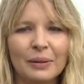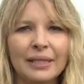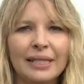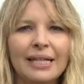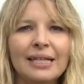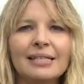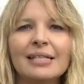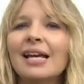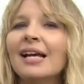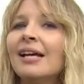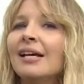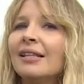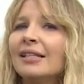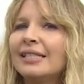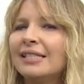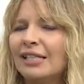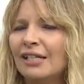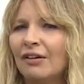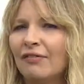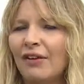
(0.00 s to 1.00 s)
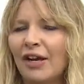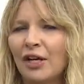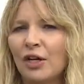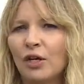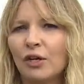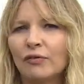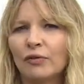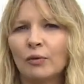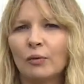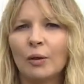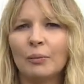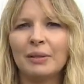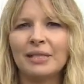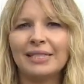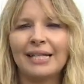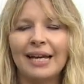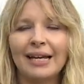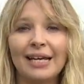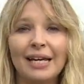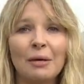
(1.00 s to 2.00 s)
complete, the City of Vancouver will
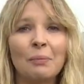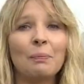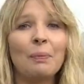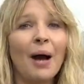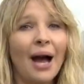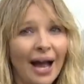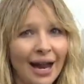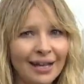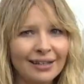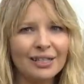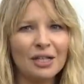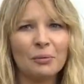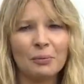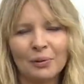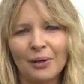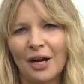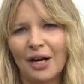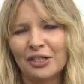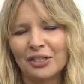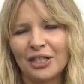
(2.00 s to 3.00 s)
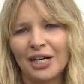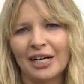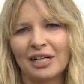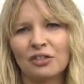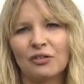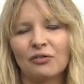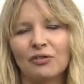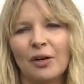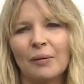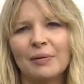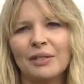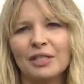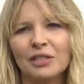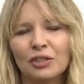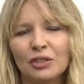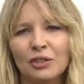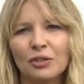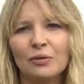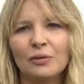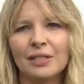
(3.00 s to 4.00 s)
be taking pilot projects from
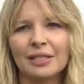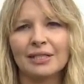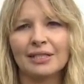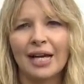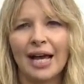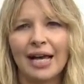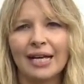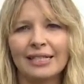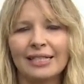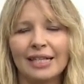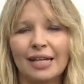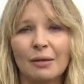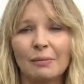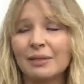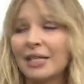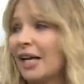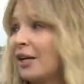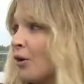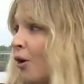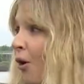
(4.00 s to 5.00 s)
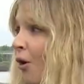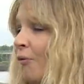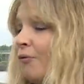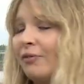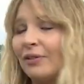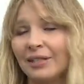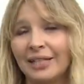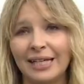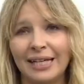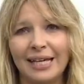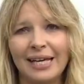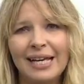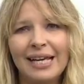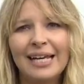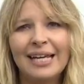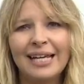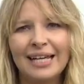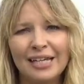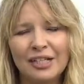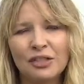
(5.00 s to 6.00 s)
these two design teams and hopefully
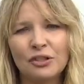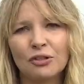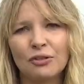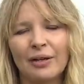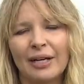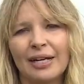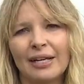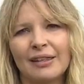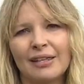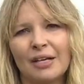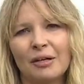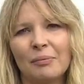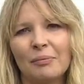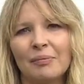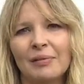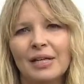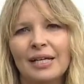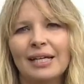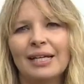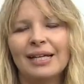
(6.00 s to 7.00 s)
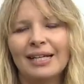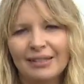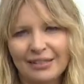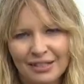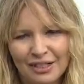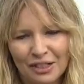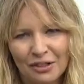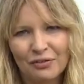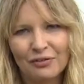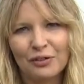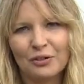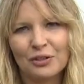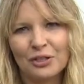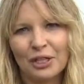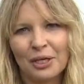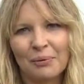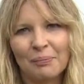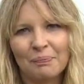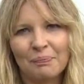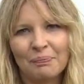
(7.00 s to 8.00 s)
integrating them in the near
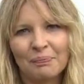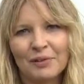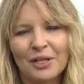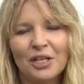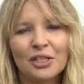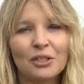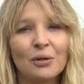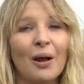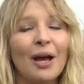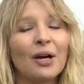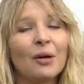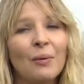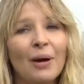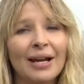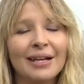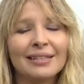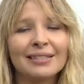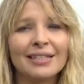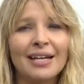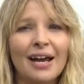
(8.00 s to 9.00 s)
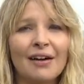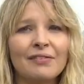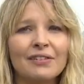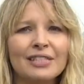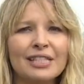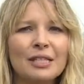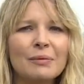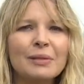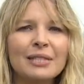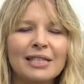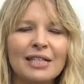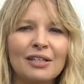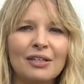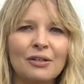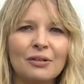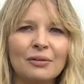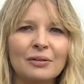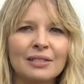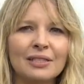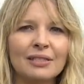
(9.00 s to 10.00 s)
future. Johanna Wagstaff, CBC
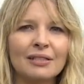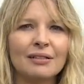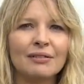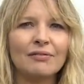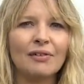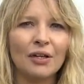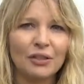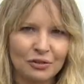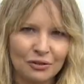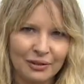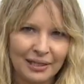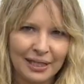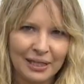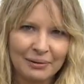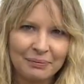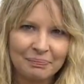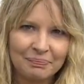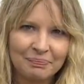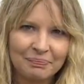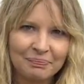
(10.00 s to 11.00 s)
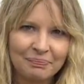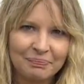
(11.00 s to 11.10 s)
News, False Creek.